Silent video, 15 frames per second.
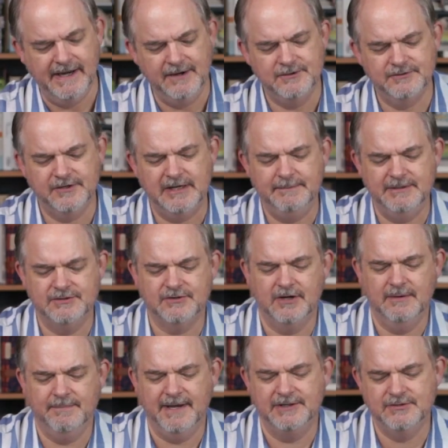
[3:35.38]
anchors are going to be
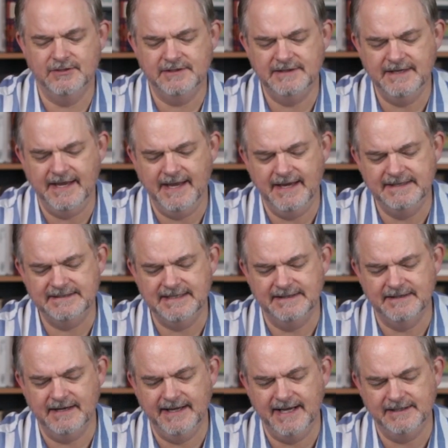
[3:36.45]
trump. I took the ace, and
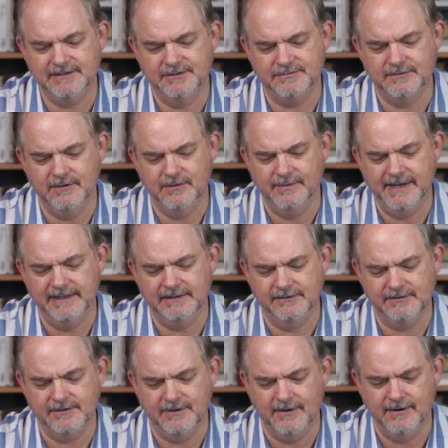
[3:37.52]
then I get to throw away
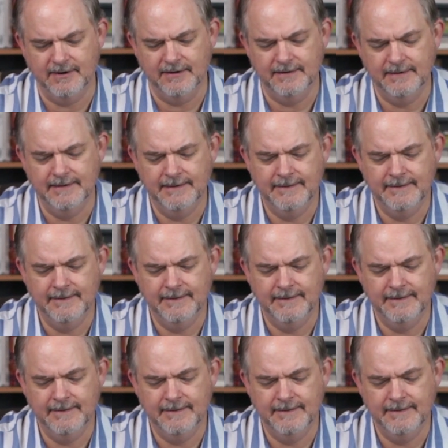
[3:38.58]
another card.